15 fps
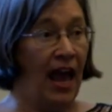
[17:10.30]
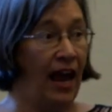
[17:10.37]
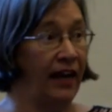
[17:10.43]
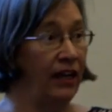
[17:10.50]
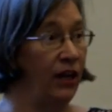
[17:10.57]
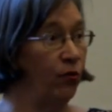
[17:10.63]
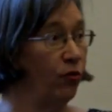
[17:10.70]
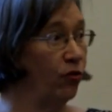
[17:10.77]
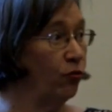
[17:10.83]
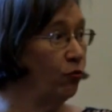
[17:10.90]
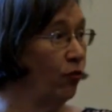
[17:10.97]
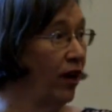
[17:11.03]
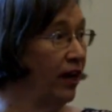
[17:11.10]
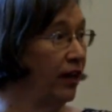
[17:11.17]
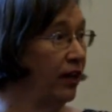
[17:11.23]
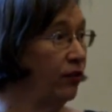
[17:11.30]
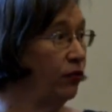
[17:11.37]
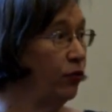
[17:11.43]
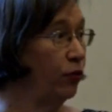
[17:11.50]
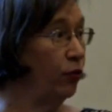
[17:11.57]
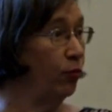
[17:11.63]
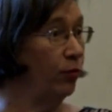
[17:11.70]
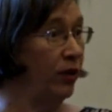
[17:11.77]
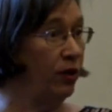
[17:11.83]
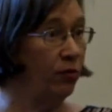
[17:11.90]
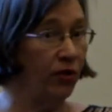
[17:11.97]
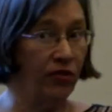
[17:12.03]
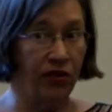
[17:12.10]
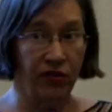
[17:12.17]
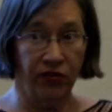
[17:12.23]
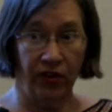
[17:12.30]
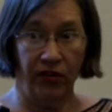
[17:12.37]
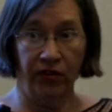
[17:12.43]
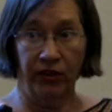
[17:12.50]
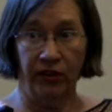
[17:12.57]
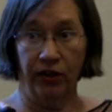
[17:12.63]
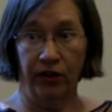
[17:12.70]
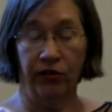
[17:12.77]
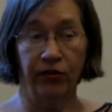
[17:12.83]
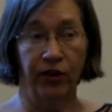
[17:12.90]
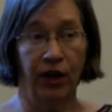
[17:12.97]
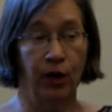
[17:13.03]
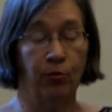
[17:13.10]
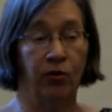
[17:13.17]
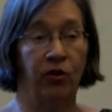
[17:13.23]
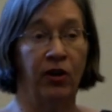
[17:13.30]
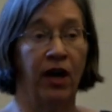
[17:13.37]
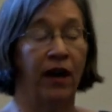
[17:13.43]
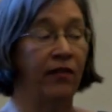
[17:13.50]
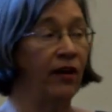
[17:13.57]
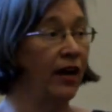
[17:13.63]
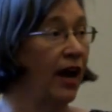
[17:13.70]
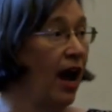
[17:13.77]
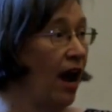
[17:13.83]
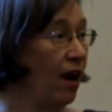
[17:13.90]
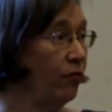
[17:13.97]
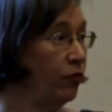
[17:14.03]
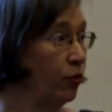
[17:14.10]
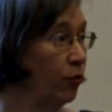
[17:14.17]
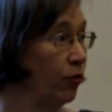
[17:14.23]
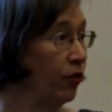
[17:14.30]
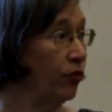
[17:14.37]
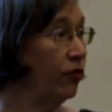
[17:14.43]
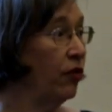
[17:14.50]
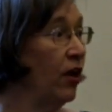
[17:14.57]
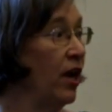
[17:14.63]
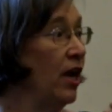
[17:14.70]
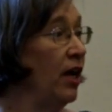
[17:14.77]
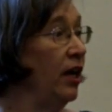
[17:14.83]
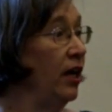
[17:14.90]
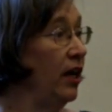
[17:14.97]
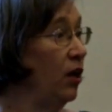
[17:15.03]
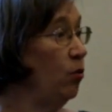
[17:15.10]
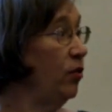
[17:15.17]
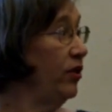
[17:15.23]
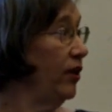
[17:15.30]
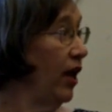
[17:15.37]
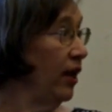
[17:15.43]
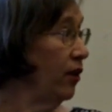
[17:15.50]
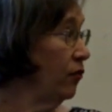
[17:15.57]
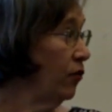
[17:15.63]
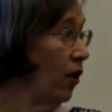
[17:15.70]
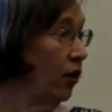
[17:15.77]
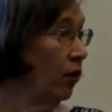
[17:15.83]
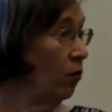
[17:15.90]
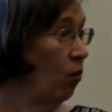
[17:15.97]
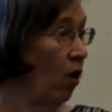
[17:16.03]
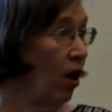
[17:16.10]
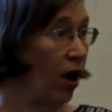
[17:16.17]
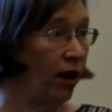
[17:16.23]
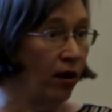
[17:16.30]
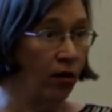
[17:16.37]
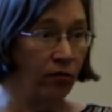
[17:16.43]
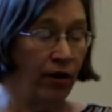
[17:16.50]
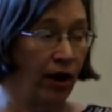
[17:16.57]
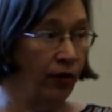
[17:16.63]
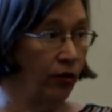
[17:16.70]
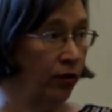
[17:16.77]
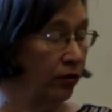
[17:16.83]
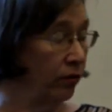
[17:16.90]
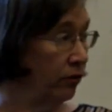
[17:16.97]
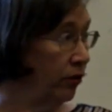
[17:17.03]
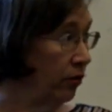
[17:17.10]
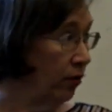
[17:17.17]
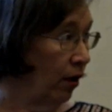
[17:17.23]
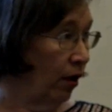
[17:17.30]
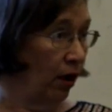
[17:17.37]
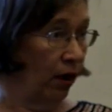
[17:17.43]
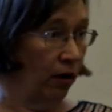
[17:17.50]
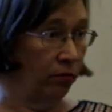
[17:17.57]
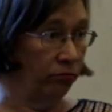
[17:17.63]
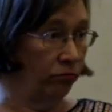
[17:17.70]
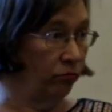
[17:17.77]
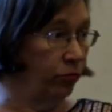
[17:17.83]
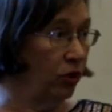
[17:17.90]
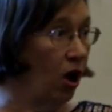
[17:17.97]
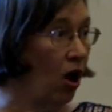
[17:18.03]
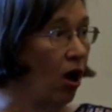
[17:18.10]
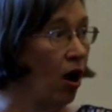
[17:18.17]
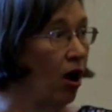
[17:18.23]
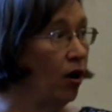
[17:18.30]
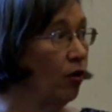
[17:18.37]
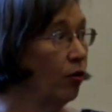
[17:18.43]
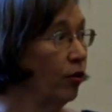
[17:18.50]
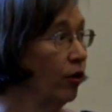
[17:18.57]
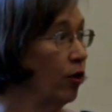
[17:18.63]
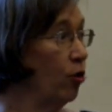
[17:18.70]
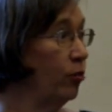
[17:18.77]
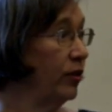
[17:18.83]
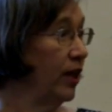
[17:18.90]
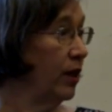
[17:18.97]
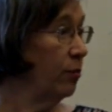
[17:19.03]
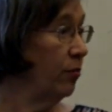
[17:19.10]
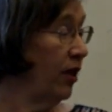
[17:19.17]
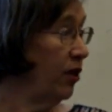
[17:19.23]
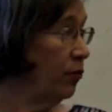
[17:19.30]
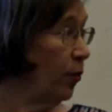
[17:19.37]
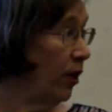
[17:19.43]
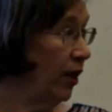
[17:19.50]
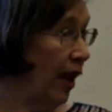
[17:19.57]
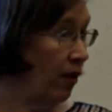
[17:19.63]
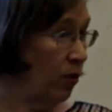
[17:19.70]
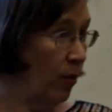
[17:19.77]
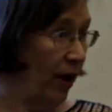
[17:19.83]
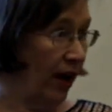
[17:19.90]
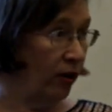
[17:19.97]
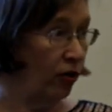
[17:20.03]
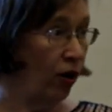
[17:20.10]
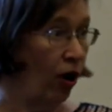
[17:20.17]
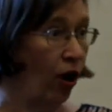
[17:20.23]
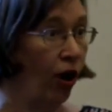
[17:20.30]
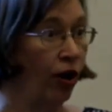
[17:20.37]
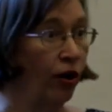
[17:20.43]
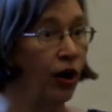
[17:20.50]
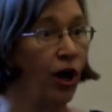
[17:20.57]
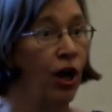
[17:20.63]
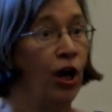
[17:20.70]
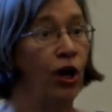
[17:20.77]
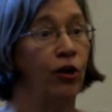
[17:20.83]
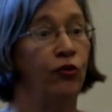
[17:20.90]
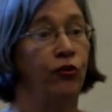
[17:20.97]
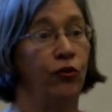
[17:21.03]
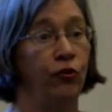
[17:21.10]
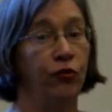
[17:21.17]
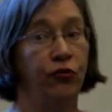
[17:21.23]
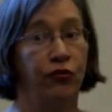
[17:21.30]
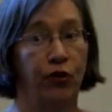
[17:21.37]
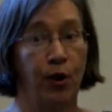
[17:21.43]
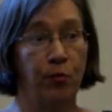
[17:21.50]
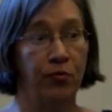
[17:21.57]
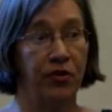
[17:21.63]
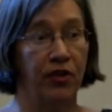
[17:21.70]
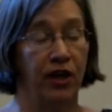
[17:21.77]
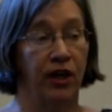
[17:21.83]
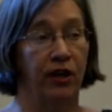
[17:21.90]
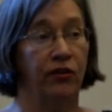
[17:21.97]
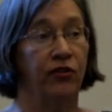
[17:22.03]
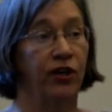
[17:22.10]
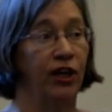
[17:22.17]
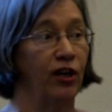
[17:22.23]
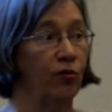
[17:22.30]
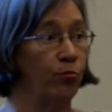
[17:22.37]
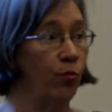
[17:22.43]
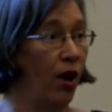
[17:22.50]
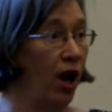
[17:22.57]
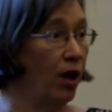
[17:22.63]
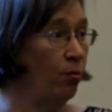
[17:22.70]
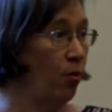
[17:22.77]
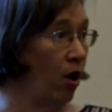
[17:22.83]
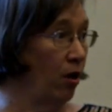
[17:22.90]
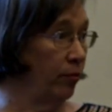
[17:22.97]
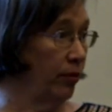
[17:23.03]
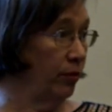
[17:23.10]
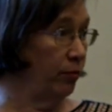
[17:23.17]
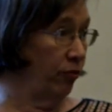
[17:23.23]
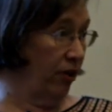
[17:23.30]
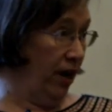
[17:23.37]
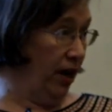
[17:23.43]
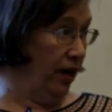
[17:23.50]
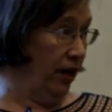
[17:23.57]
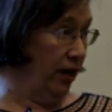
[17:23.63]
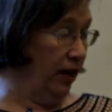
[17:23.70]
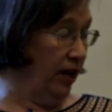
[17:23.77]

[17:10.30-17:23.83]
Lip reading: and he was ready to be with us at the dinner table, and then afterwards, he would take us on a walk around the block or go play baseball out in the backyard, do something to give my mom a break.